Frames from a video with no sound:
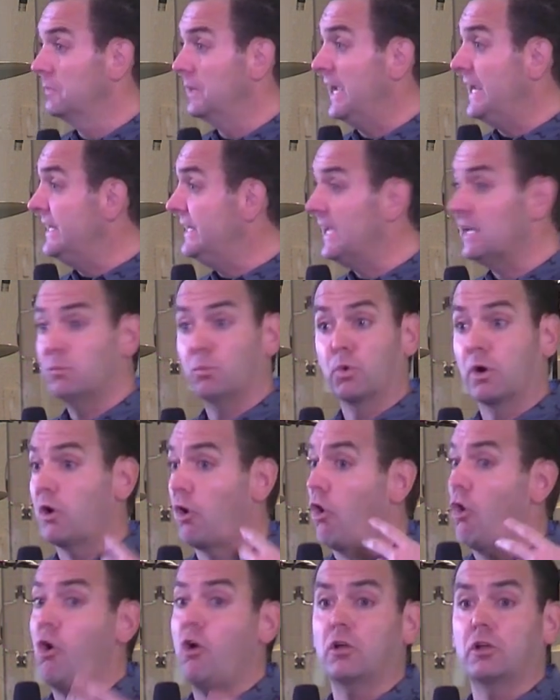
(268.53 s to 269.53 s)
and yet we're
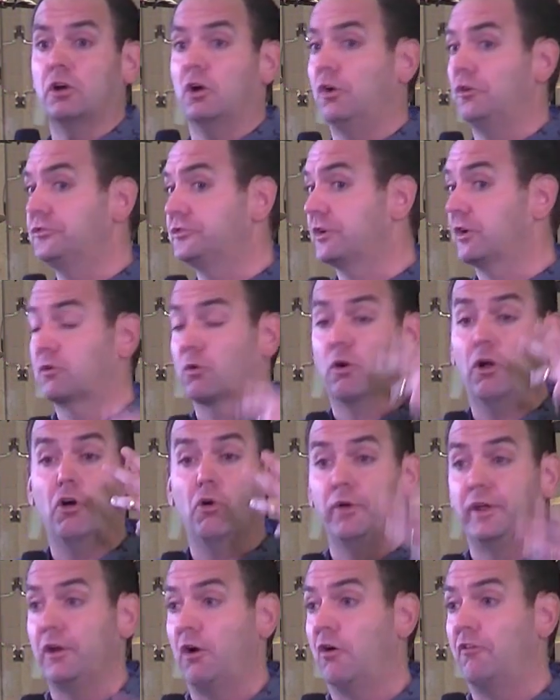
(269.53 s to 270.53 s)
all called to
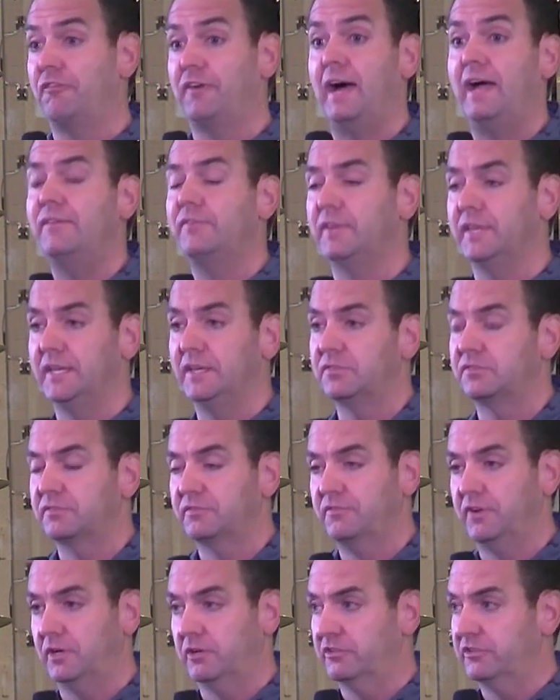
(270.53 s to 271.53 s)
grow in all five of these
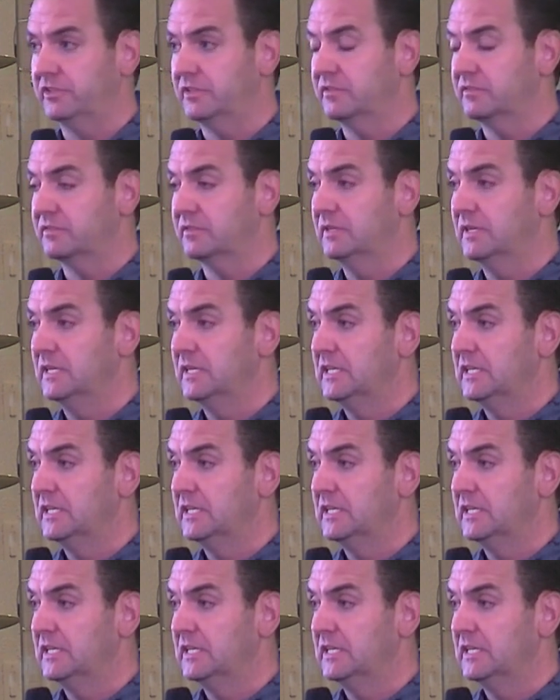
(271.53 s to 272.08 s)
functions.